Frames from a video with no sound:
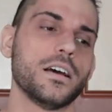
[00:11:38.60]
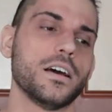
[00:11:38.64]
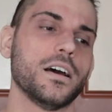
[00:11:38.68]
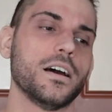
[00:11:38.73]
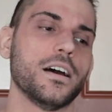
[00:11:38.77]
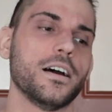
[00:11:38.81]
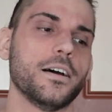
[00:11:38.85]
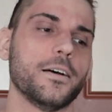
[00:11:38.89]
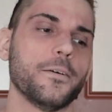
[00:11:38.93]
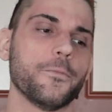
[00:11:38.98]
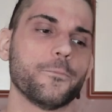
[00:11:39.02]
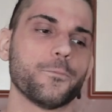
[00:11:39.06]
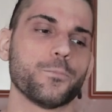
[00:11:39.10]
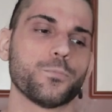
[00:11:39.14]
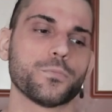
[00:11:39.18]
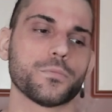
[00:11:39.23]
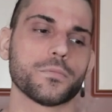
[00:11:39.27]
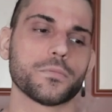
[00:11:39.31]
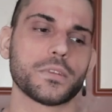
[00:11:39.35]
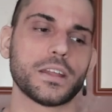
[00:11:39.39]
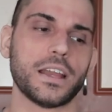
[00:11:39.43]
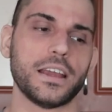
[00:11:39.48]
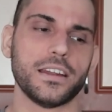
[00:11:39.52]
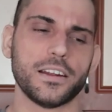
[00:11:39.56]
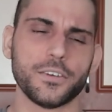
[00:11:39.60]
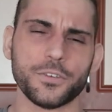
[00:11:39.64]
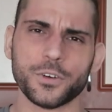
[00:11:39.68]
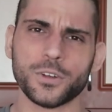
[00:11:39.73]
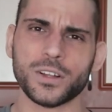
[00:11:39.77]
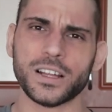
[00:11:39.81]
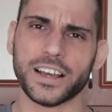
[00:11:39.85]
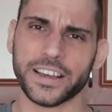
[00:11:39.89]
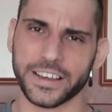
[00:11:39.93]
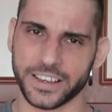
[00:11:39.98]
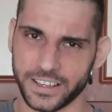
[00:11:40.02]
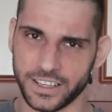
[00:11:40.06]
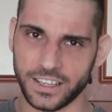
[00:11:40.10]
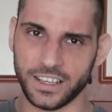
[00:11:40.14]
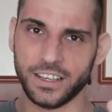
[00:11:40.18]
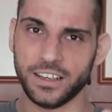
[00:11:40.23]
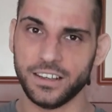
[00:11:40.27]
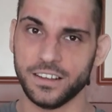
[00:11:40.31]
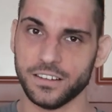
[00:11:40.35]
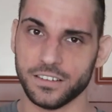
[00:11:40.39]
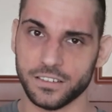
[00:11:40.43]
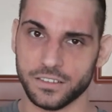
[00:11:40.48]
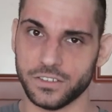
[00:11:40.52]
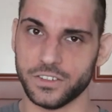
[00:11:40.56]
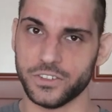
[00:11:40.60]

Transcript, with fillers: um, and I feel like he